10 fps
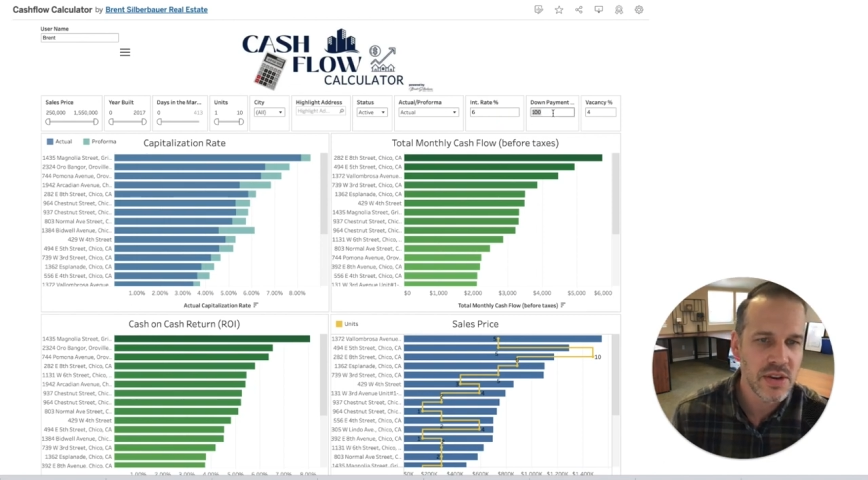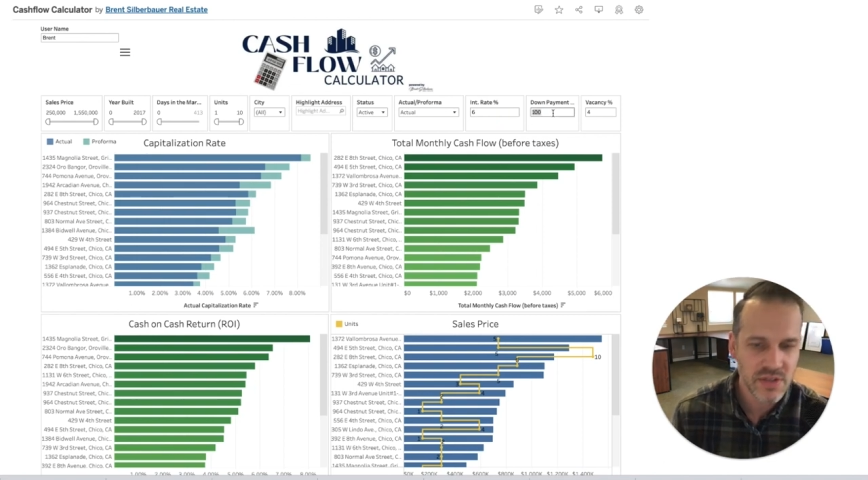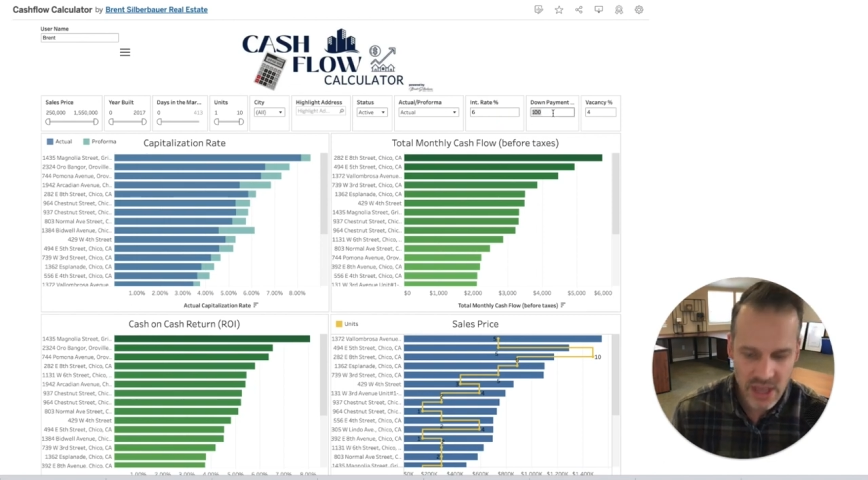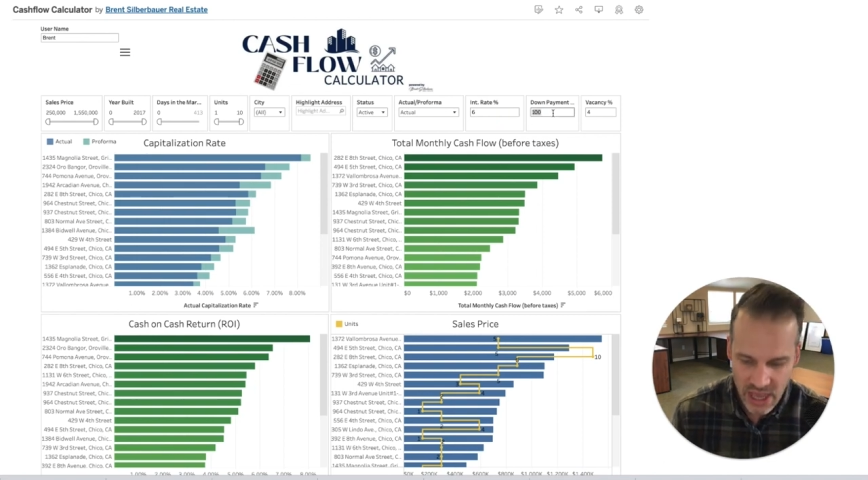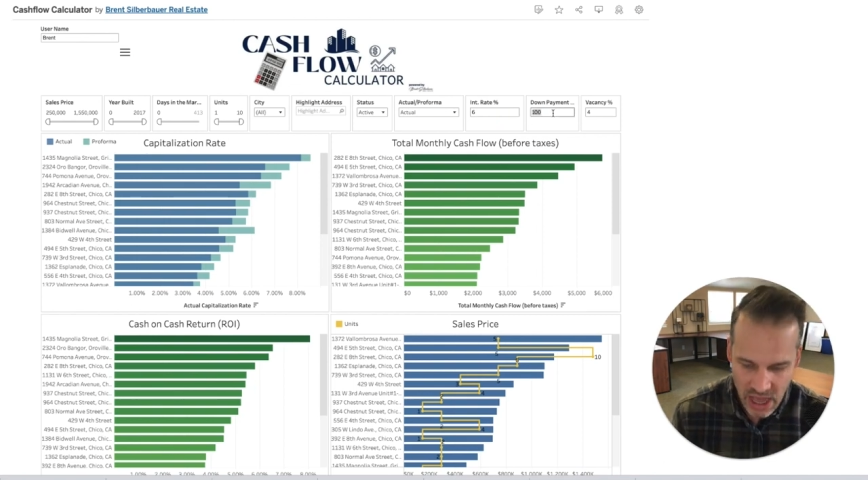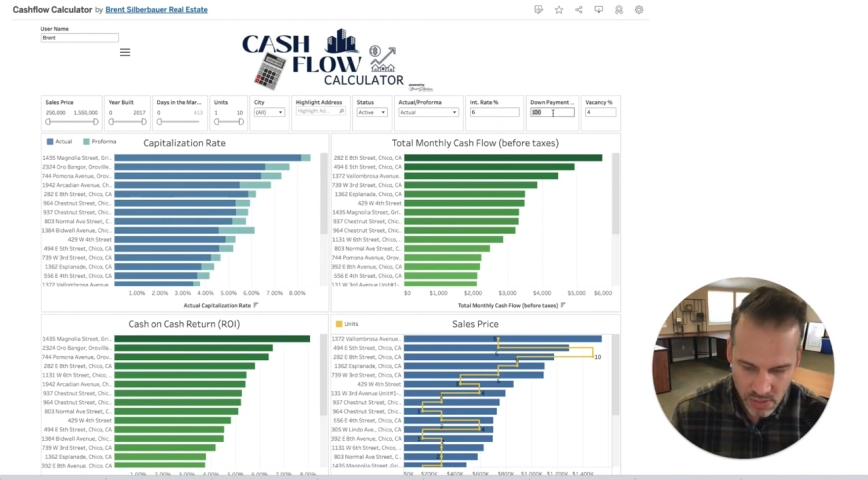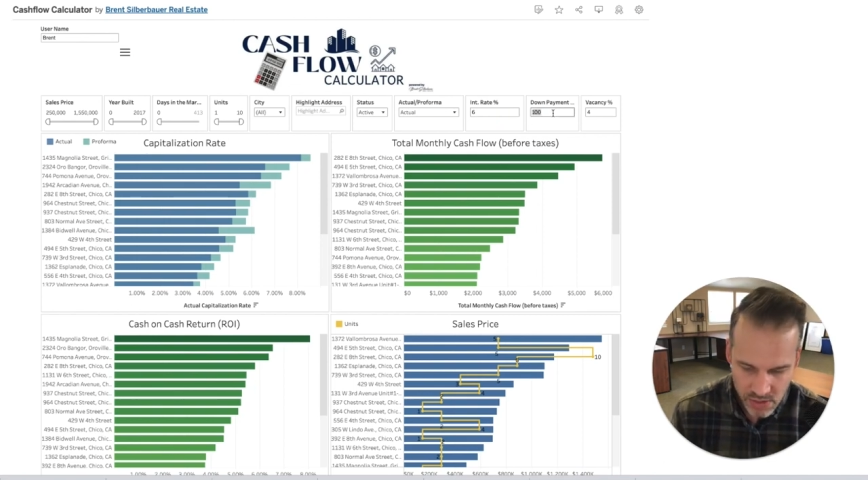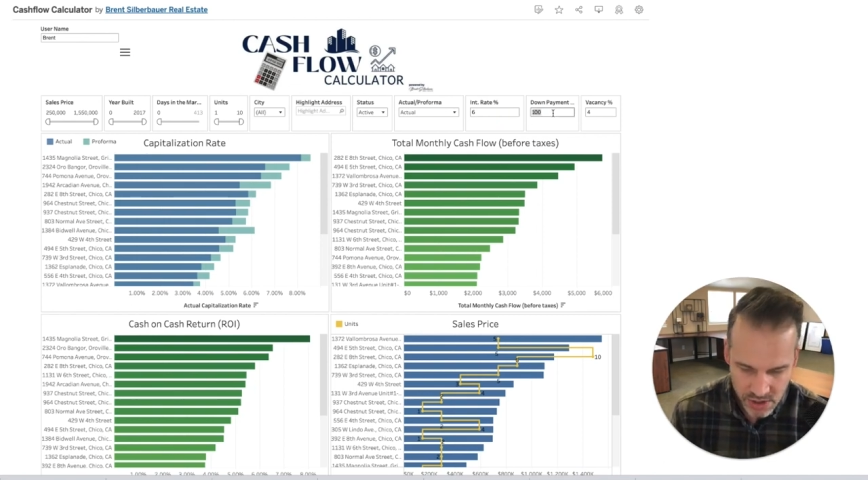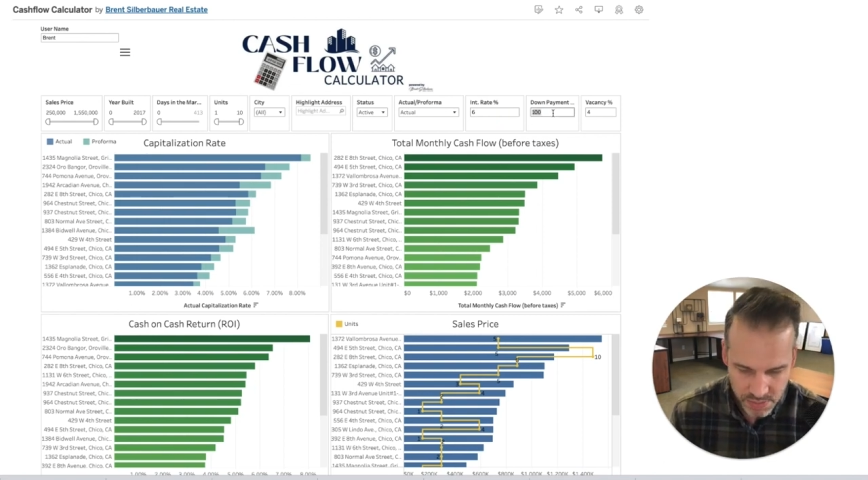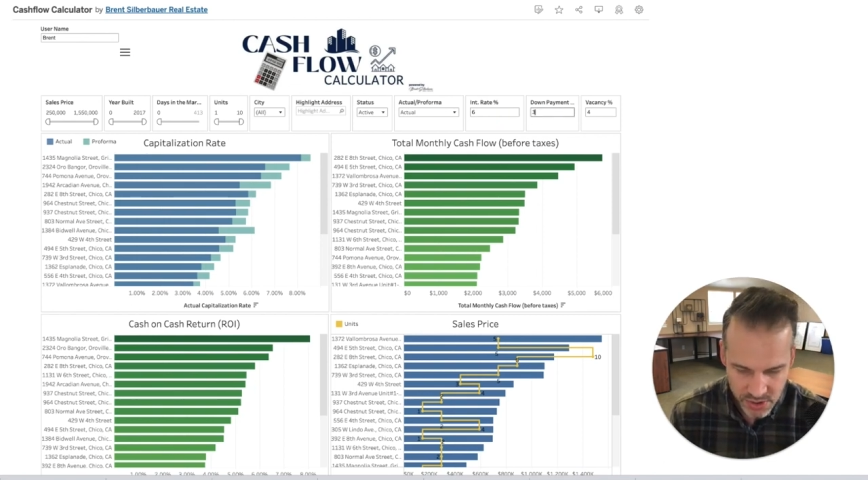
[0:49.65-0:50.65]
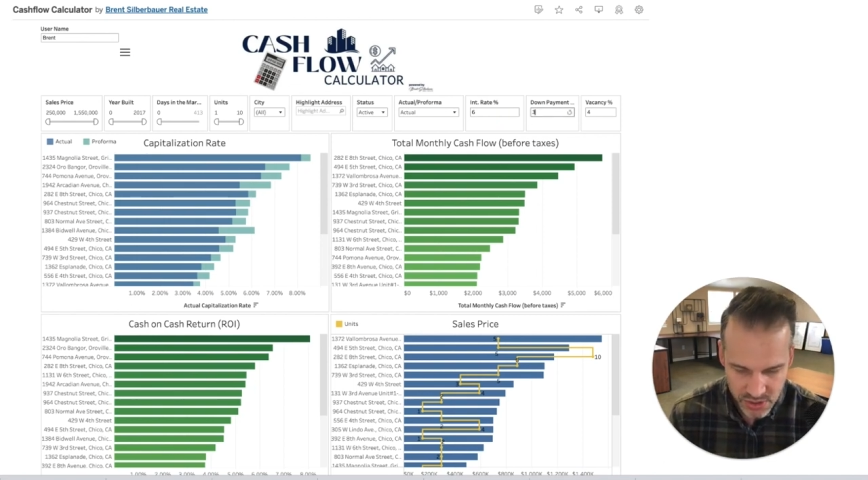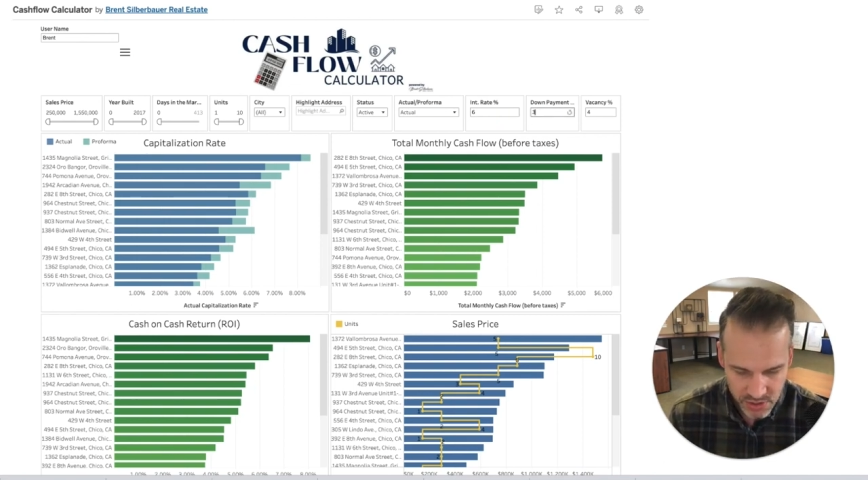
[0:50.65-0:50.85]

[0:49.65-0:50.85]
You say I want to put